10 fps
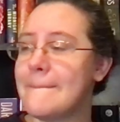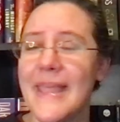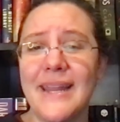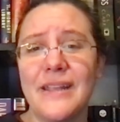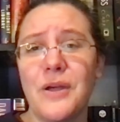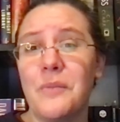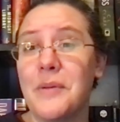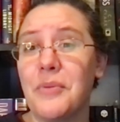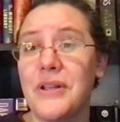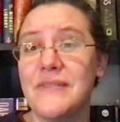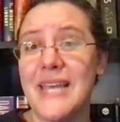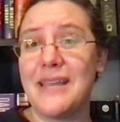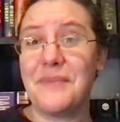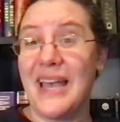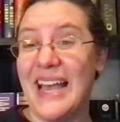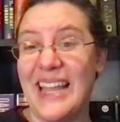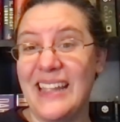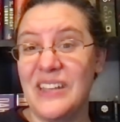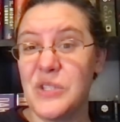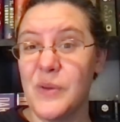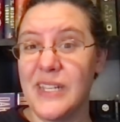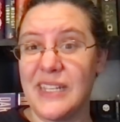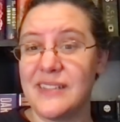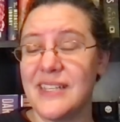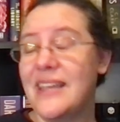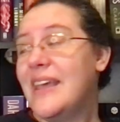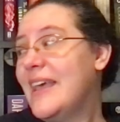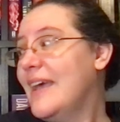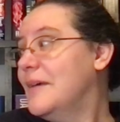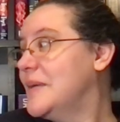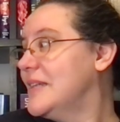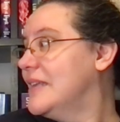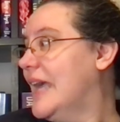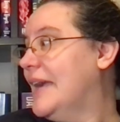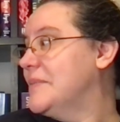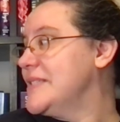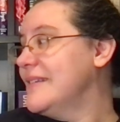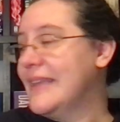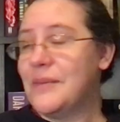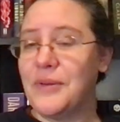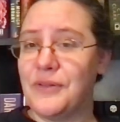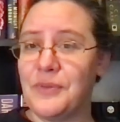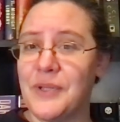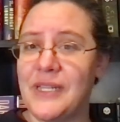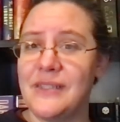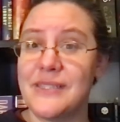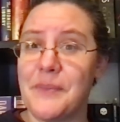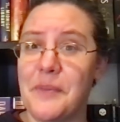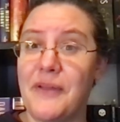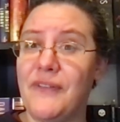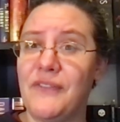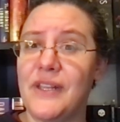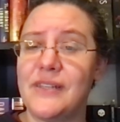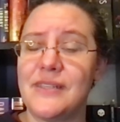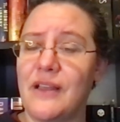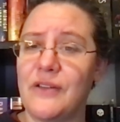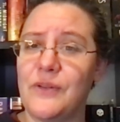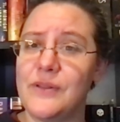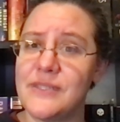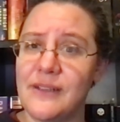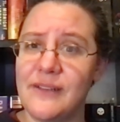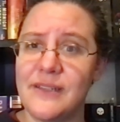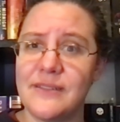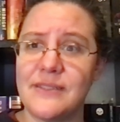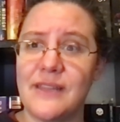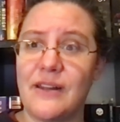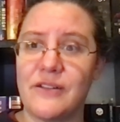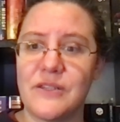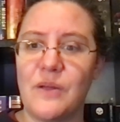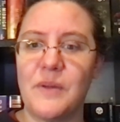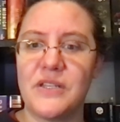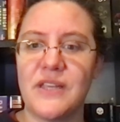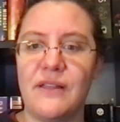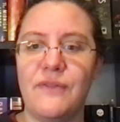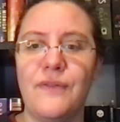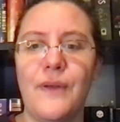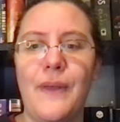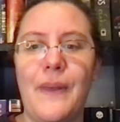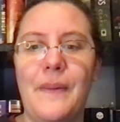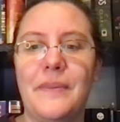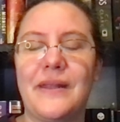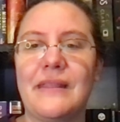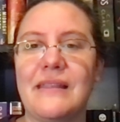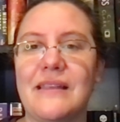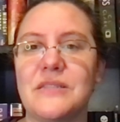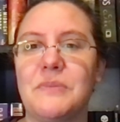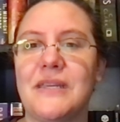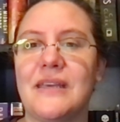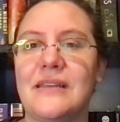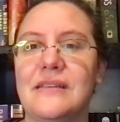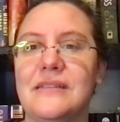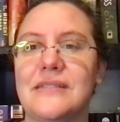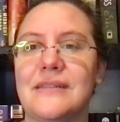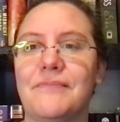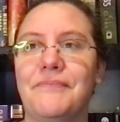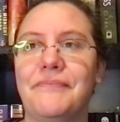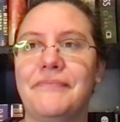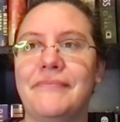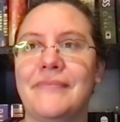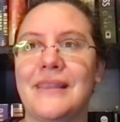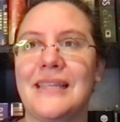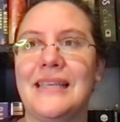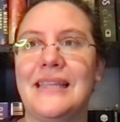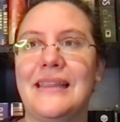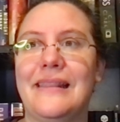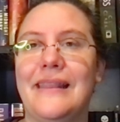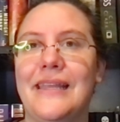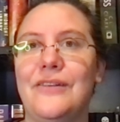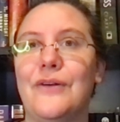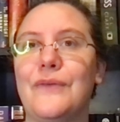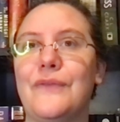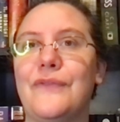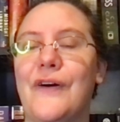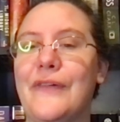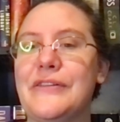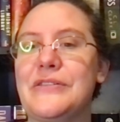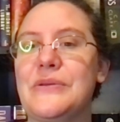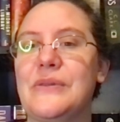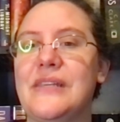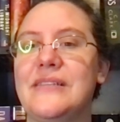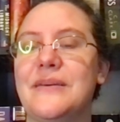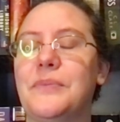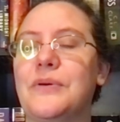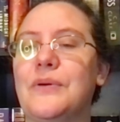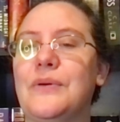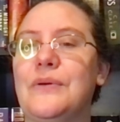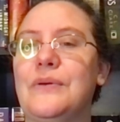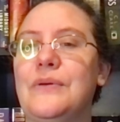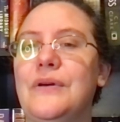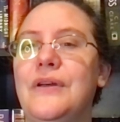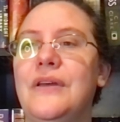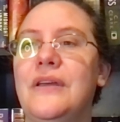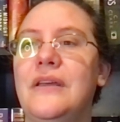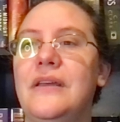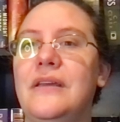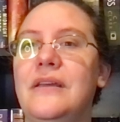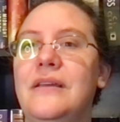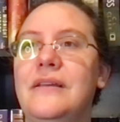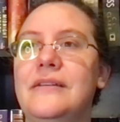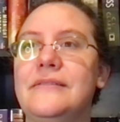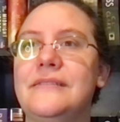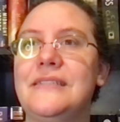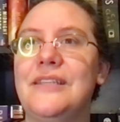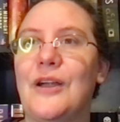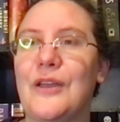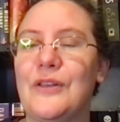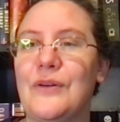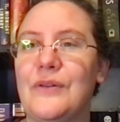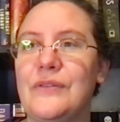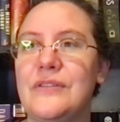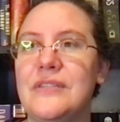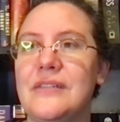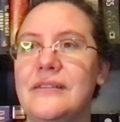And I know at one point of time I enjoyed it. I mean, I'm still able to read some of my favorite young adult series that are still on my shelf, but I think that's because they don't fall into the typical young adult